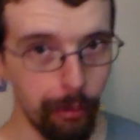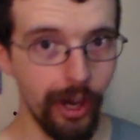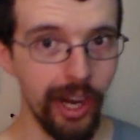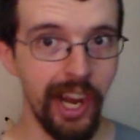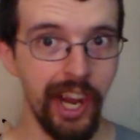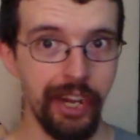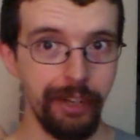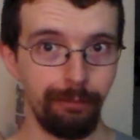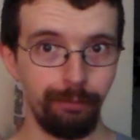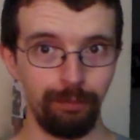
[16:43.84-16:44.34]
where
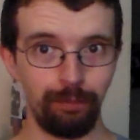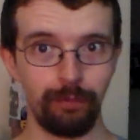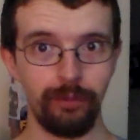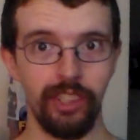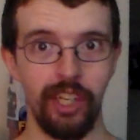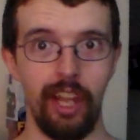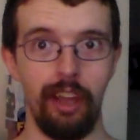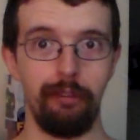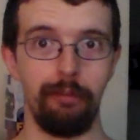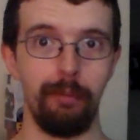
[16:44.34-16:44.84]
I
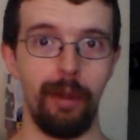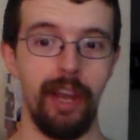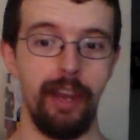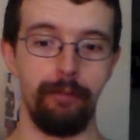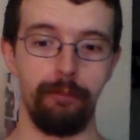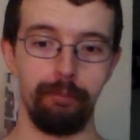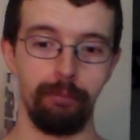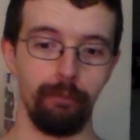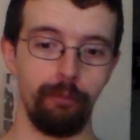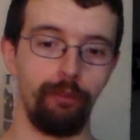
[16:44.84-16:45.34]
have
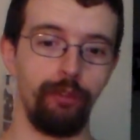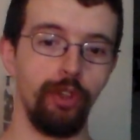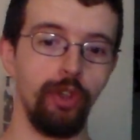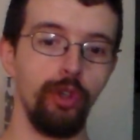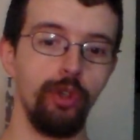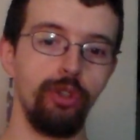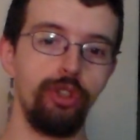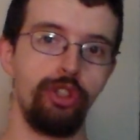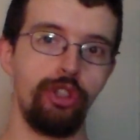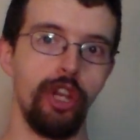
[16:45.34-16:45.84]
my
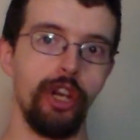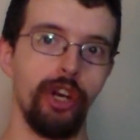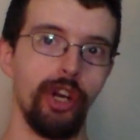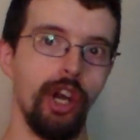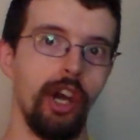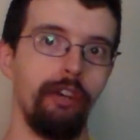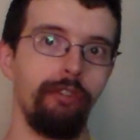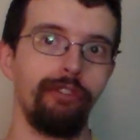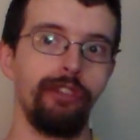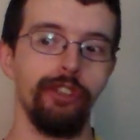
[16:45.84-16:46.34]
food sitting
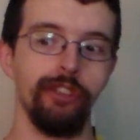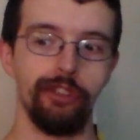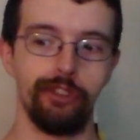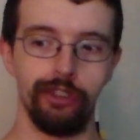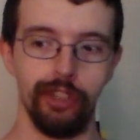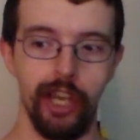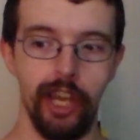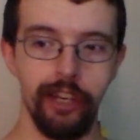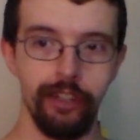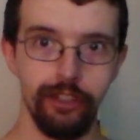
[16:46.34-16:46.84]
off to the
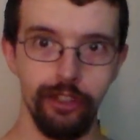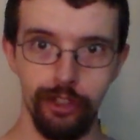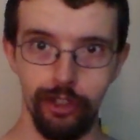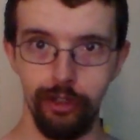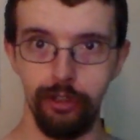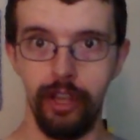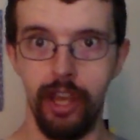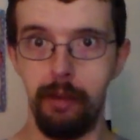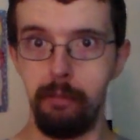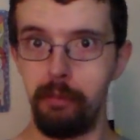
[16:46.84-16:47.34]
side to
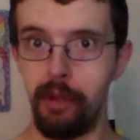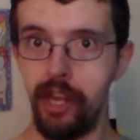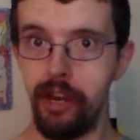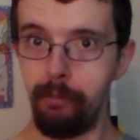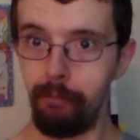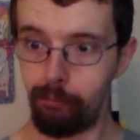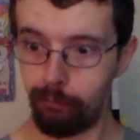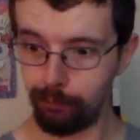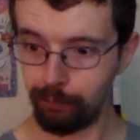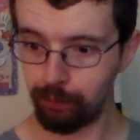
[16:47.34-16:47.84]
do that
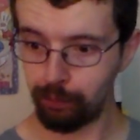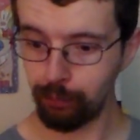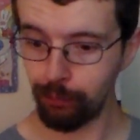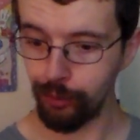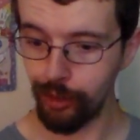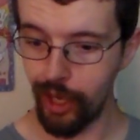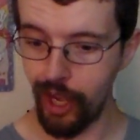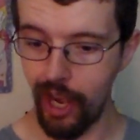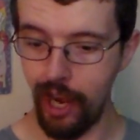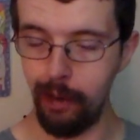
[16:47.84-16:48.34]
bit,
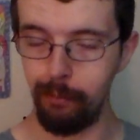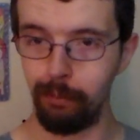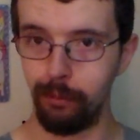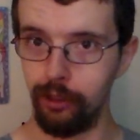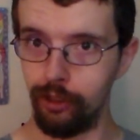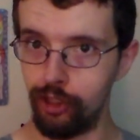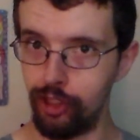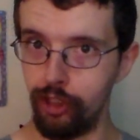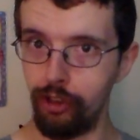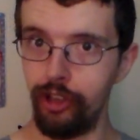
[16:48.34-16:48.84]

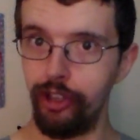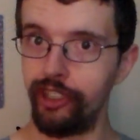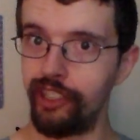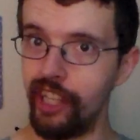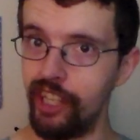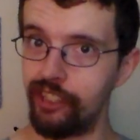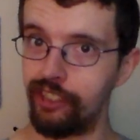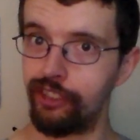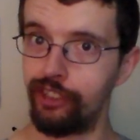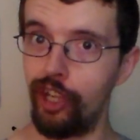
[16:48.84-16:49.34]
and the cereal
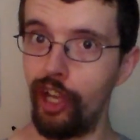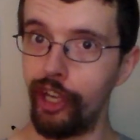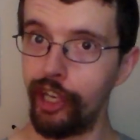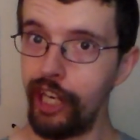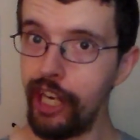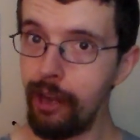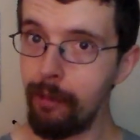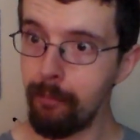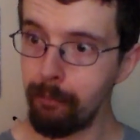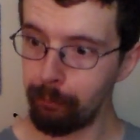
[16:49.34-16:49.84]
gets
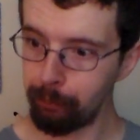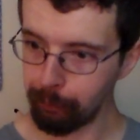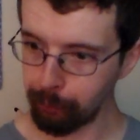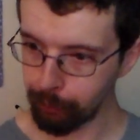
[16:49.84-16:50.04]
soggy.